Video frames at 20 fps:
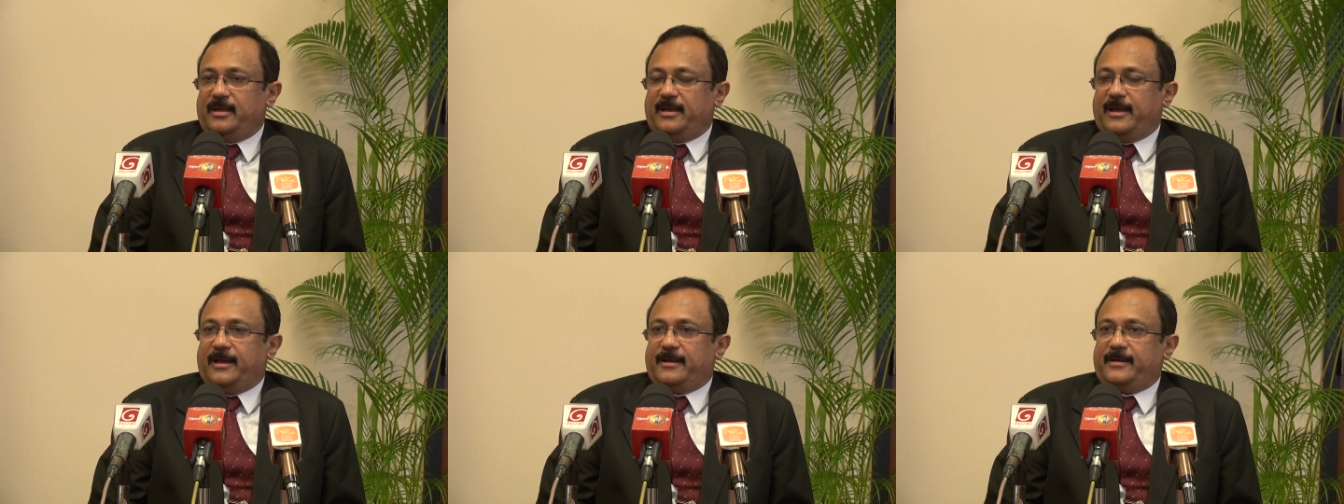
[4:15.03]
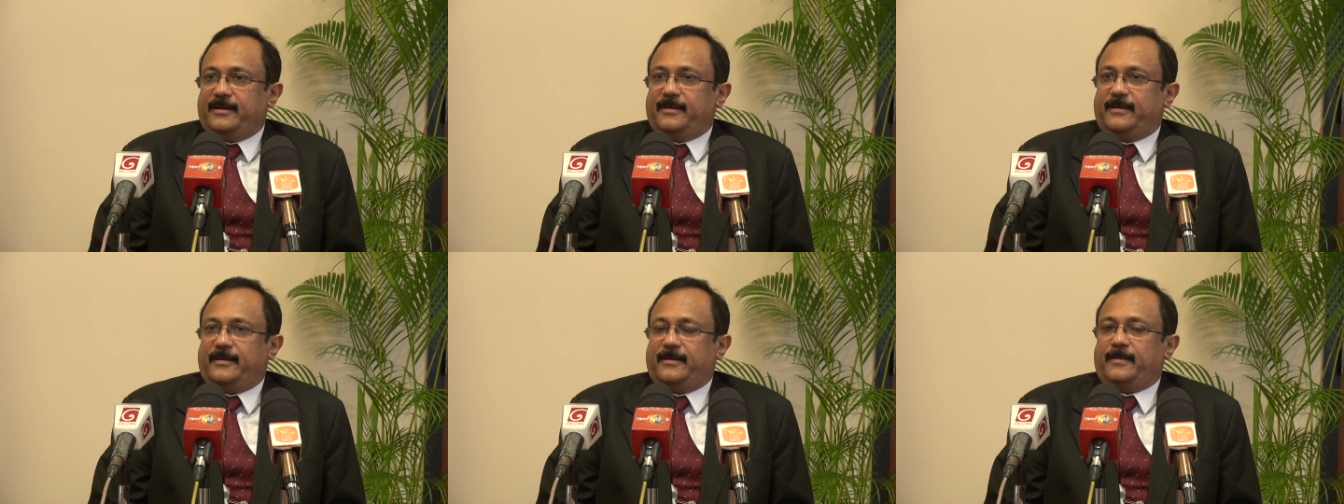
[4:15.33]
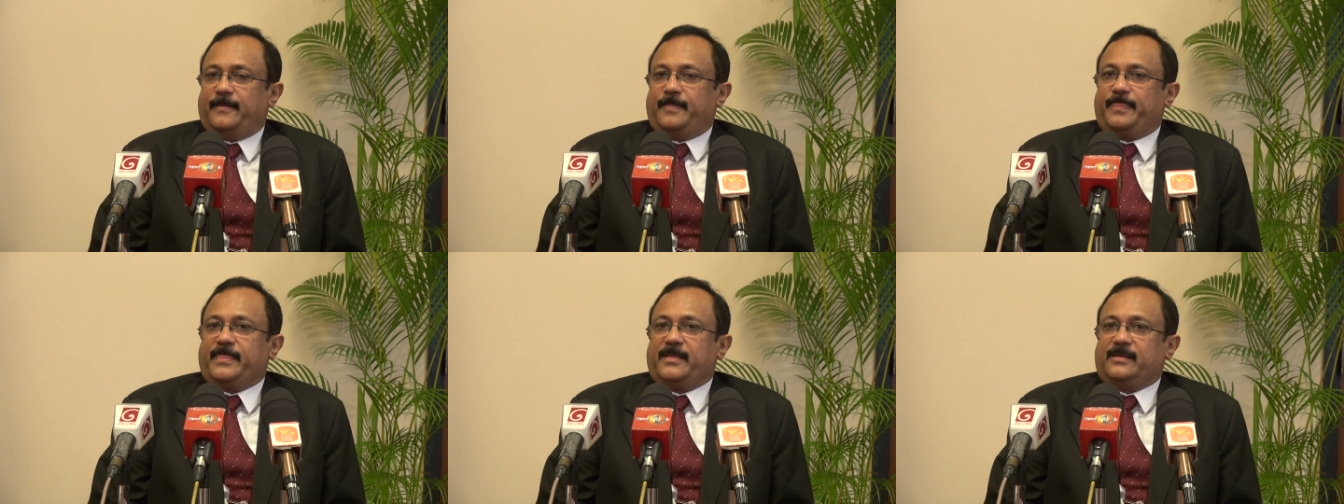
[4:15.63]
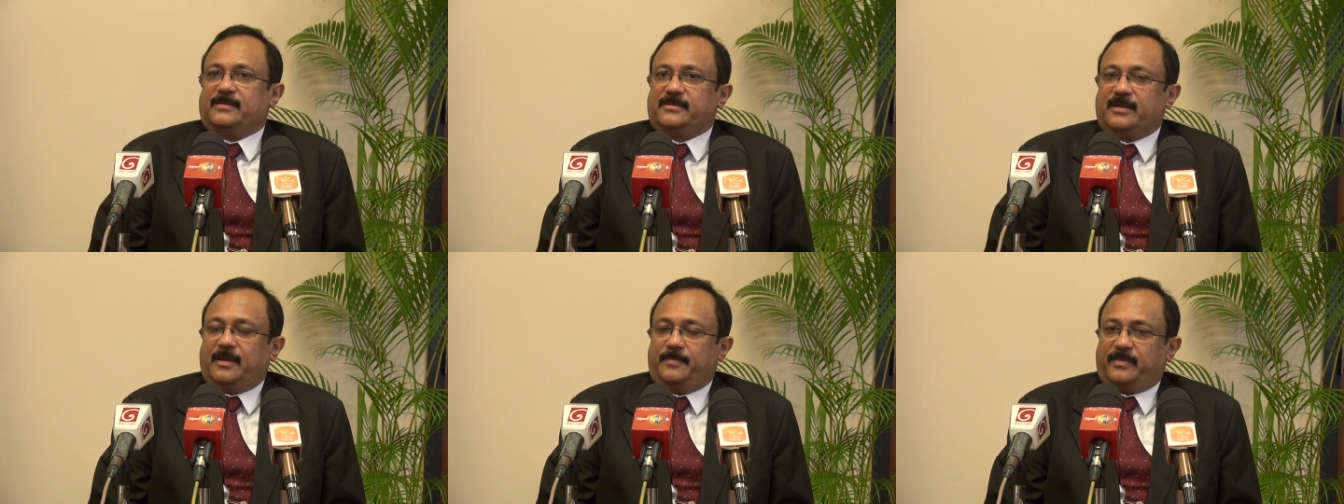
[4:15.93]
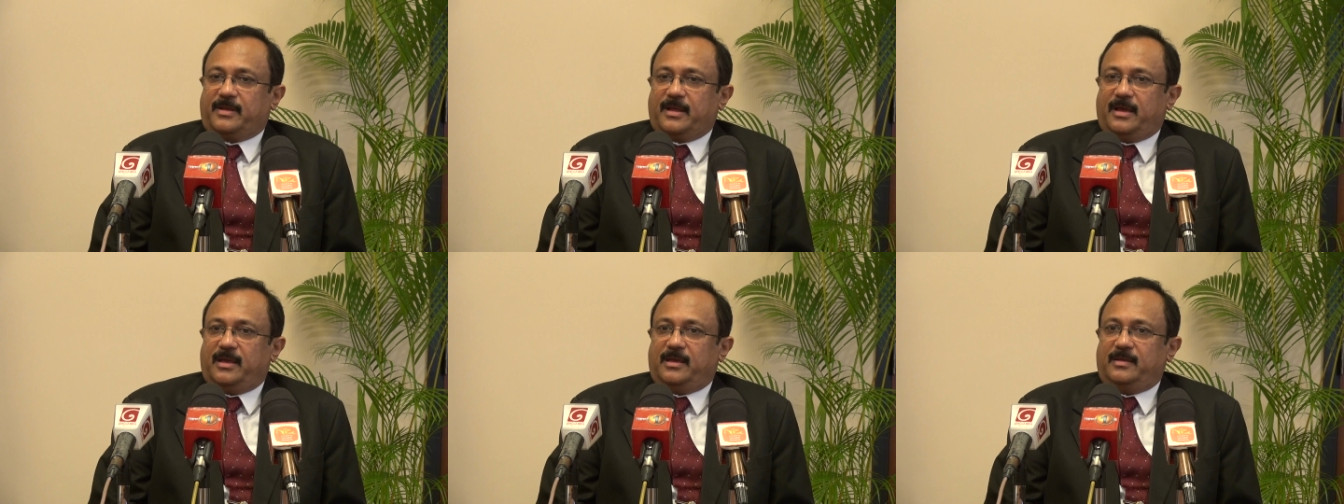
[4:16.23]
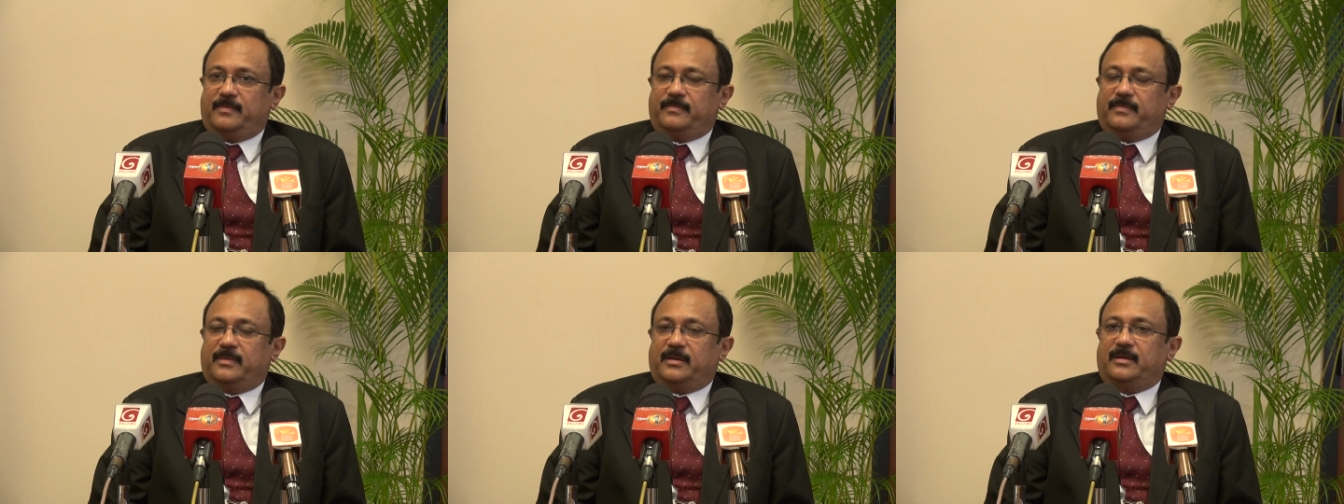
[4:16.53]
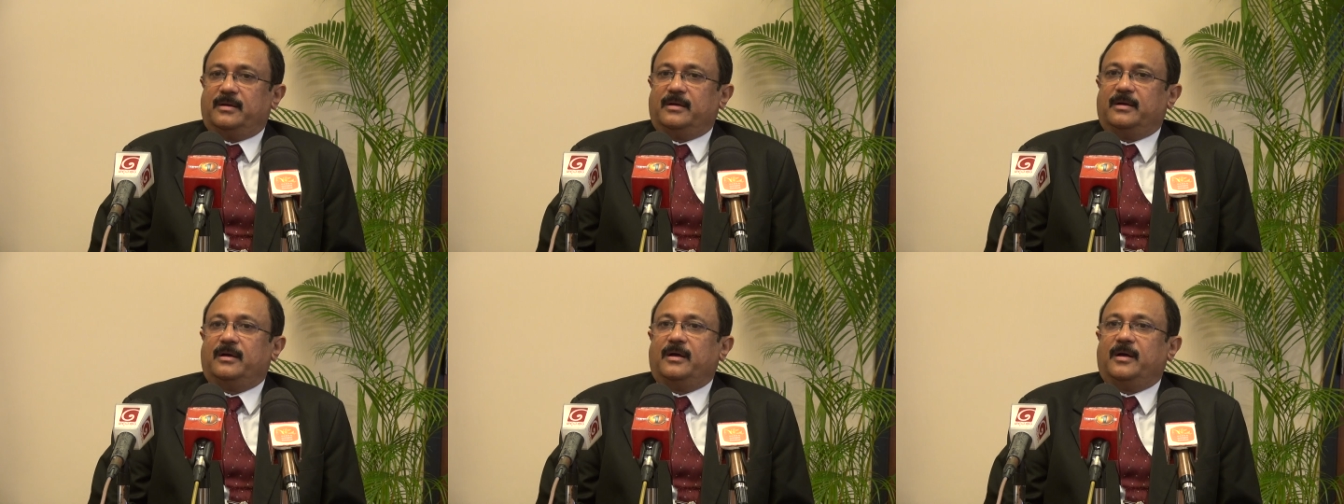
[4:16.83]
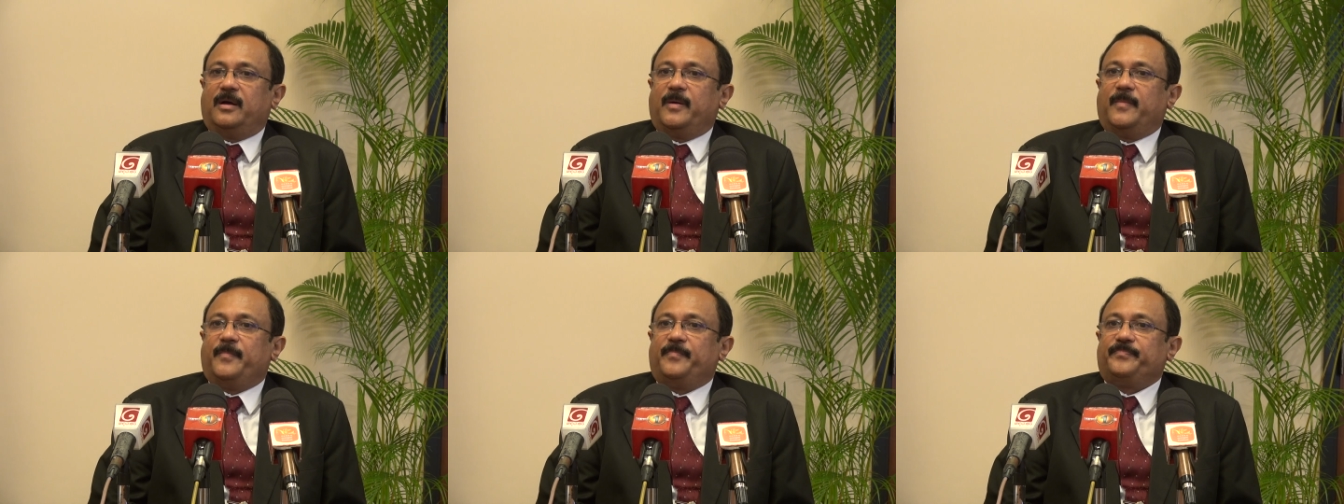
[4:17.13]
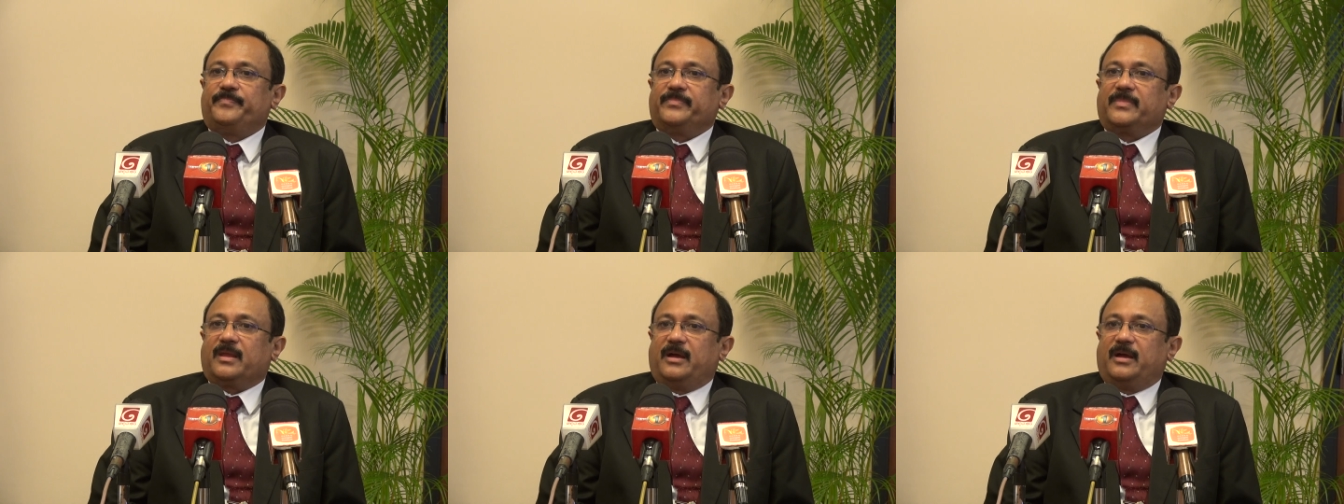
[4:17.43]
And um, the same time, um,